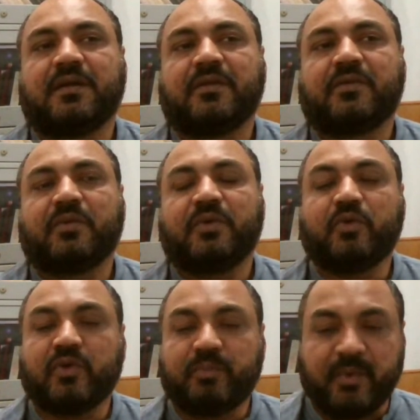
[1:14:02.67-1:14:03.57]
so you
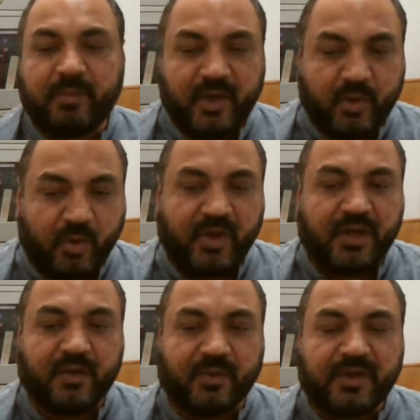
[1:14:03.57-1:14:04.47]
should prepare
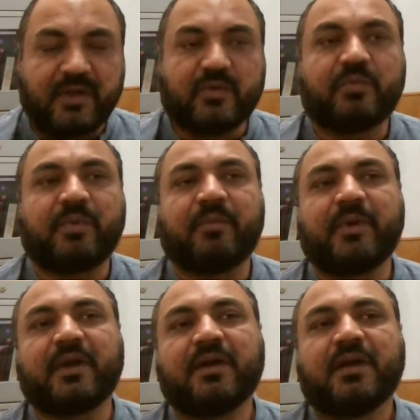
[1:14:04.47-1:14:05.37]
accordingly, okay? You should
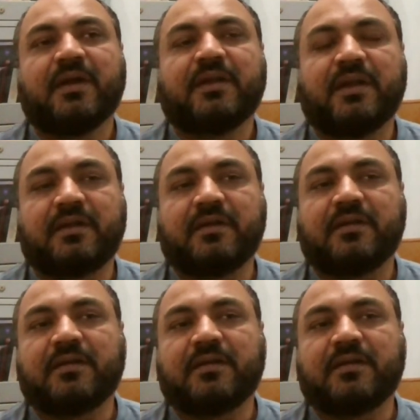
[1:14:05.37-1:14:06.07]
prepare that